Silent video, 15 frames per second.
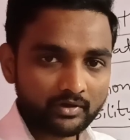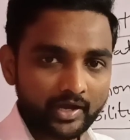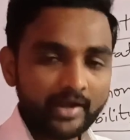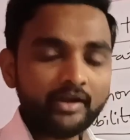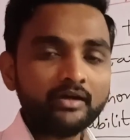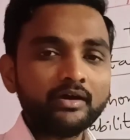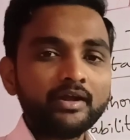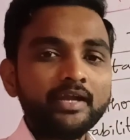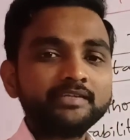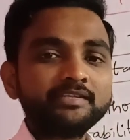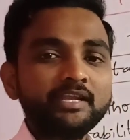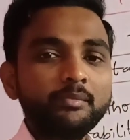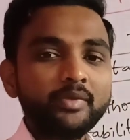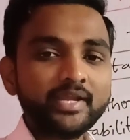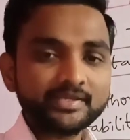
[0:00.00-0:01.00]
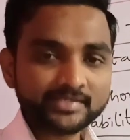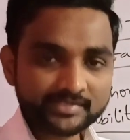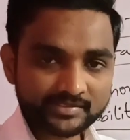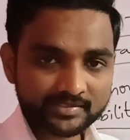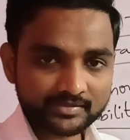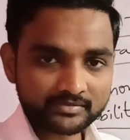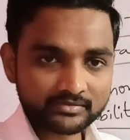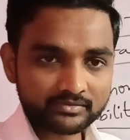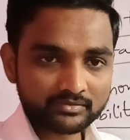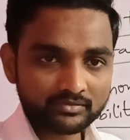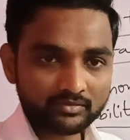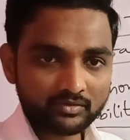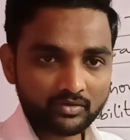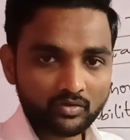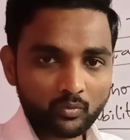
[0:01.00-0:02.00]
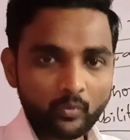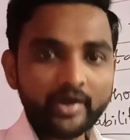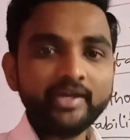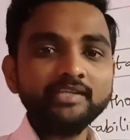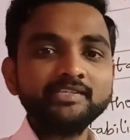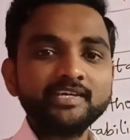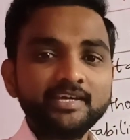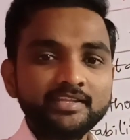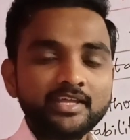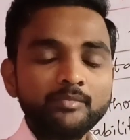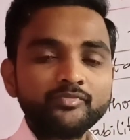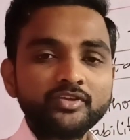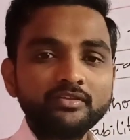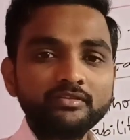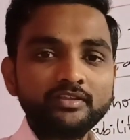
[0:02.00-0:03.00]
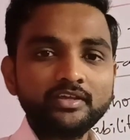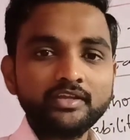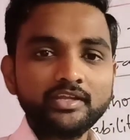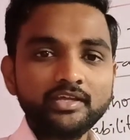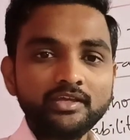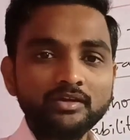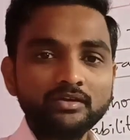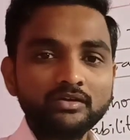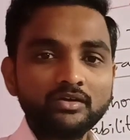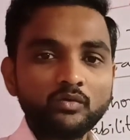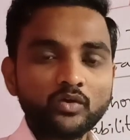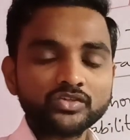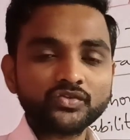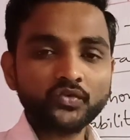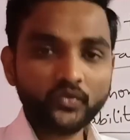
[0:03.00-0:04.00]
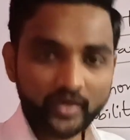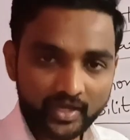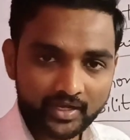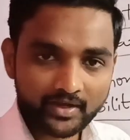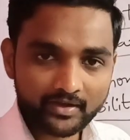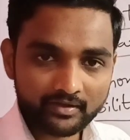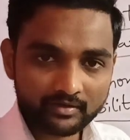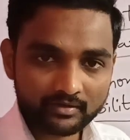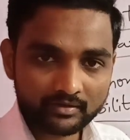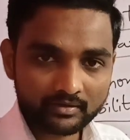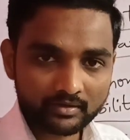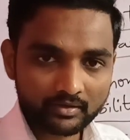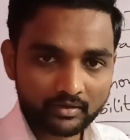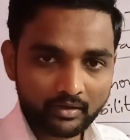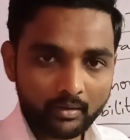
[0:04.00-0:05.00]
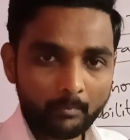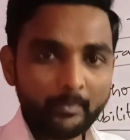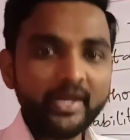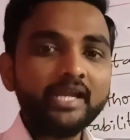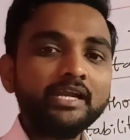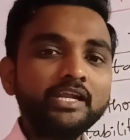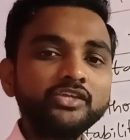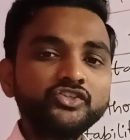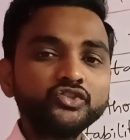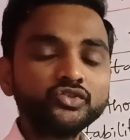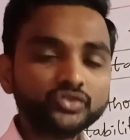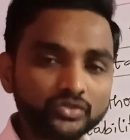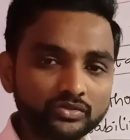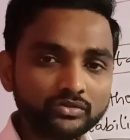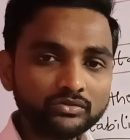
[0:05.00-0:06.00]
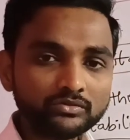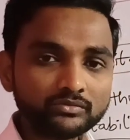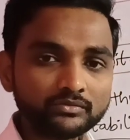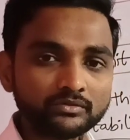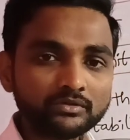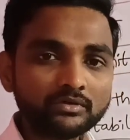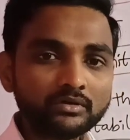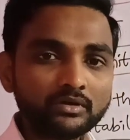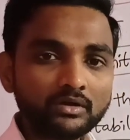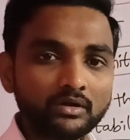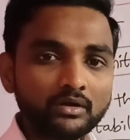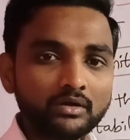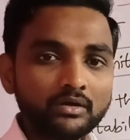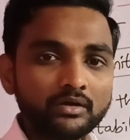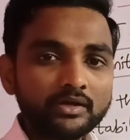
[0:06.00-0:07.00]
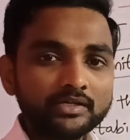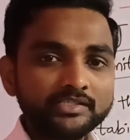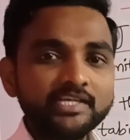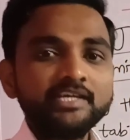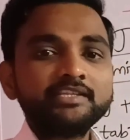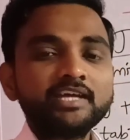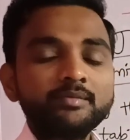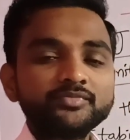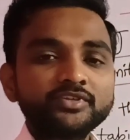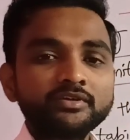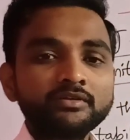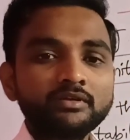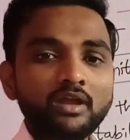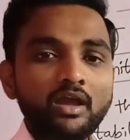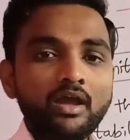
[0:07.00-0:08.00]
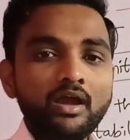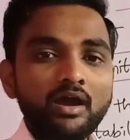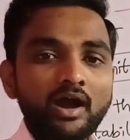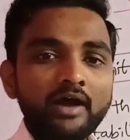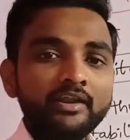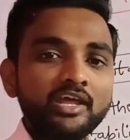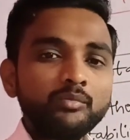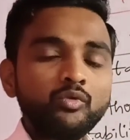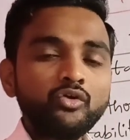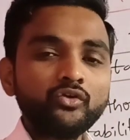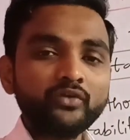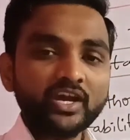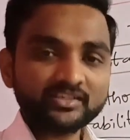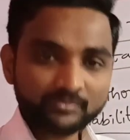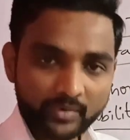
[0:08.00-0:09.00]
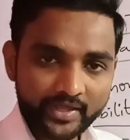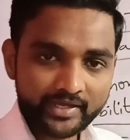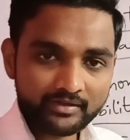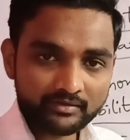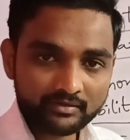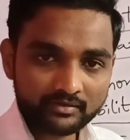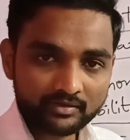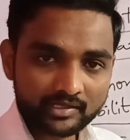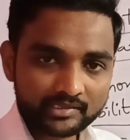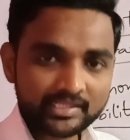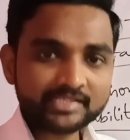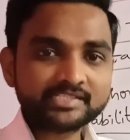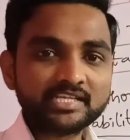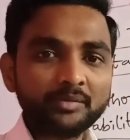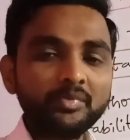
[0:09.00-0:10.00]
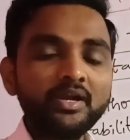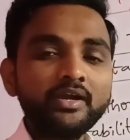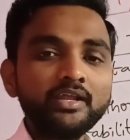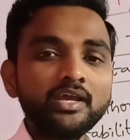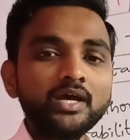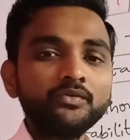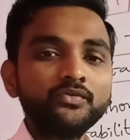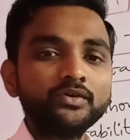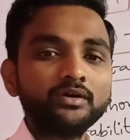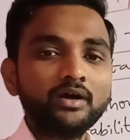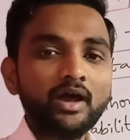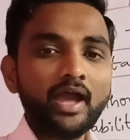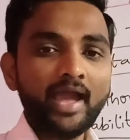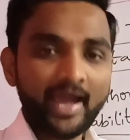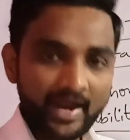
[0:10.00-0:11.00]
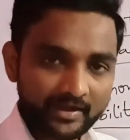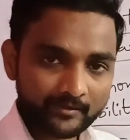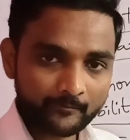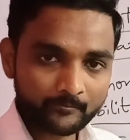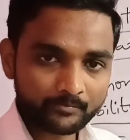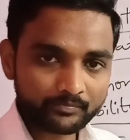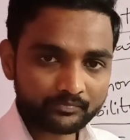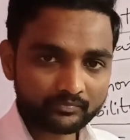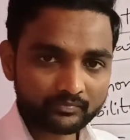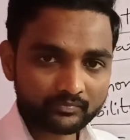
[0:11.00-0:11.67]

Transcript: and its limitations. Why J Thomson theory was failed? Mainly due to J Thomson unable to explain the stability of atom.